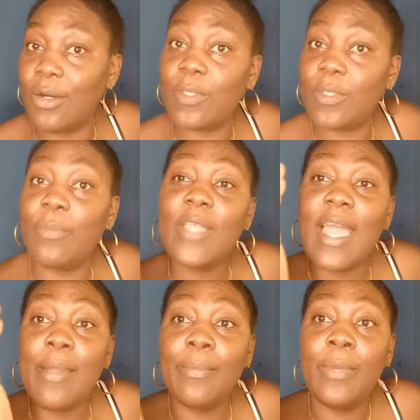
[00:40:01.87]

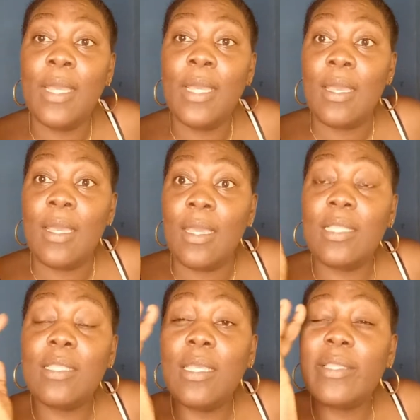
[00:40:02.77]
Sometimes it
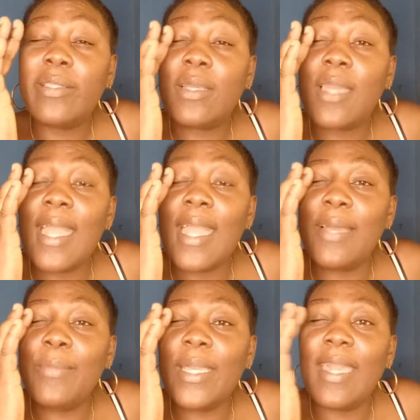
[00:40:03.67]
it kind of
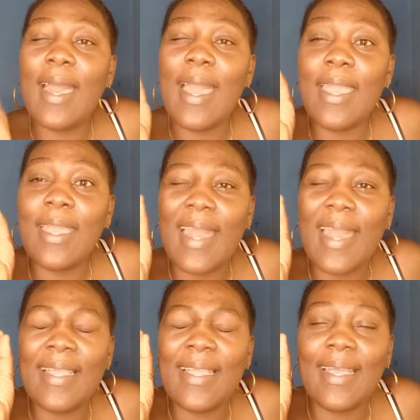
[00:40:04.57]
make your eye kind
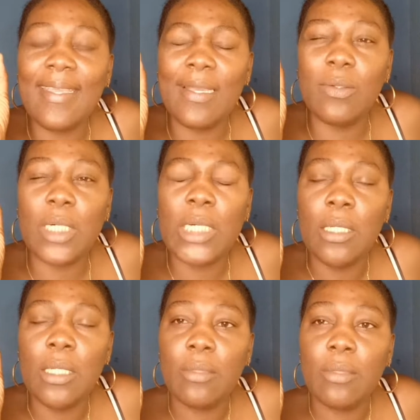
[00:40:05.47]
of you know
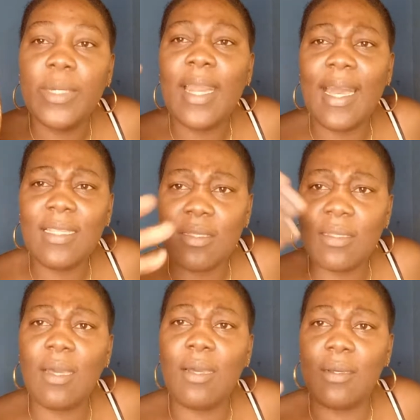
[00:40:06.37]
because
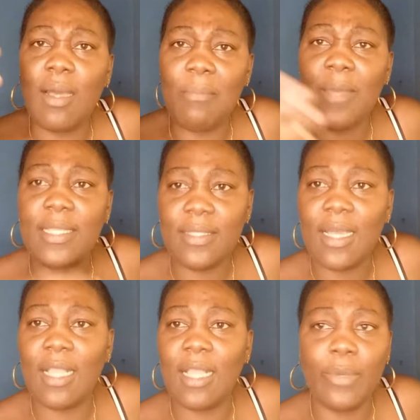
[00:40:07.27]
I'm
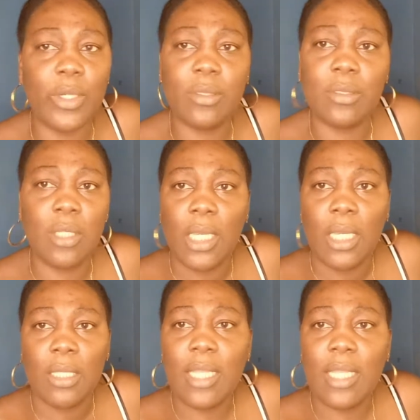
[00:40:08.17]
mental, but
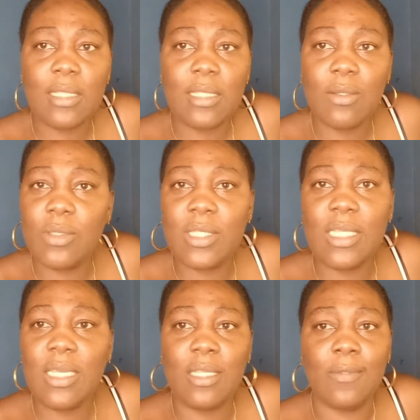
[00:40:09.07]
that's no sin.